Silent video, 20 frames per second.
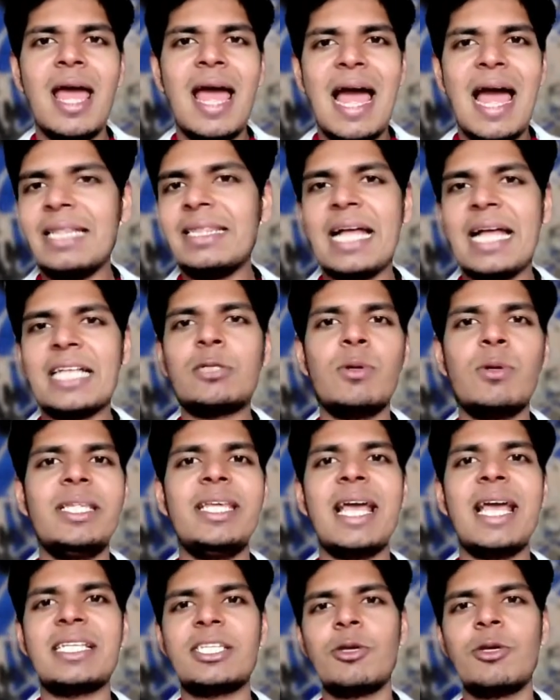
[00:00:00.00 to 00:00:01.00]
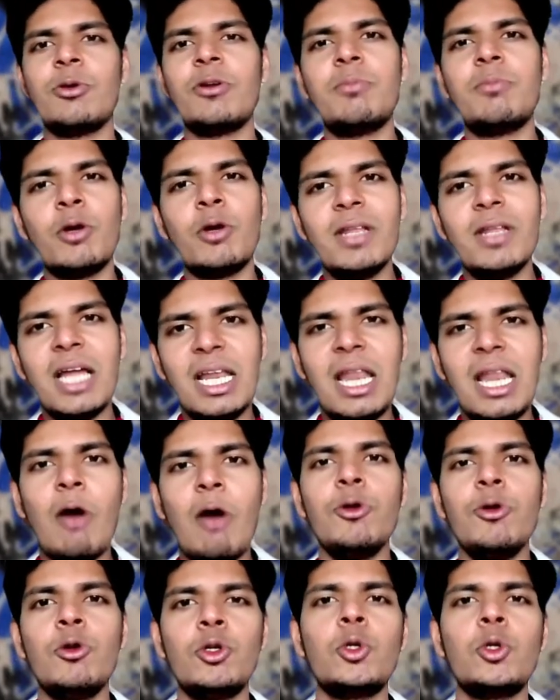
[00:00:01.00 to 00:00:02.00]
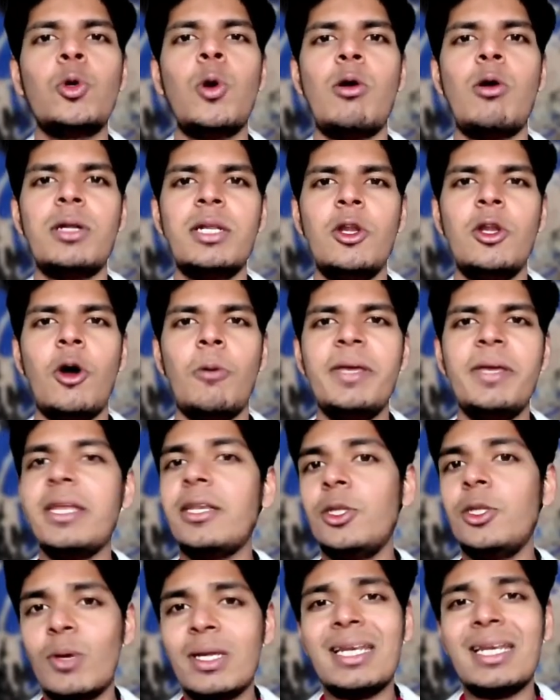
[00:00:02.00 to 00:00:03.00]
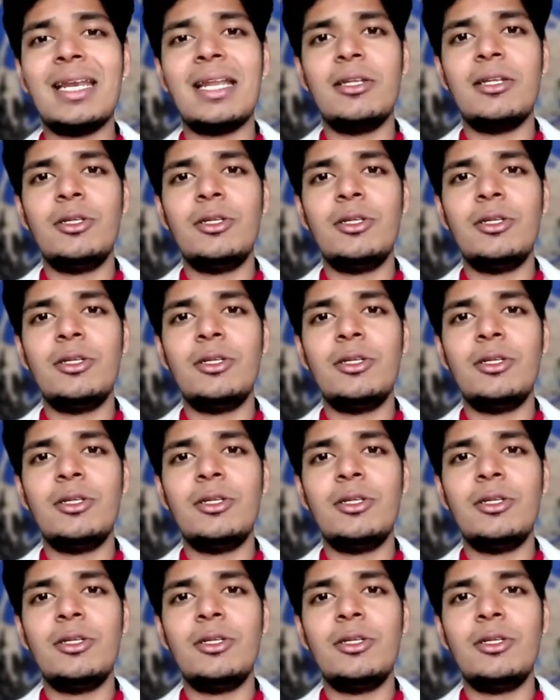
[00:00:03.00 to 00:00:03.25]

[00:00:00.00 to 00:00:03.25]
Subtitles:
And that's when the executive board will allow you to go out and lobby. And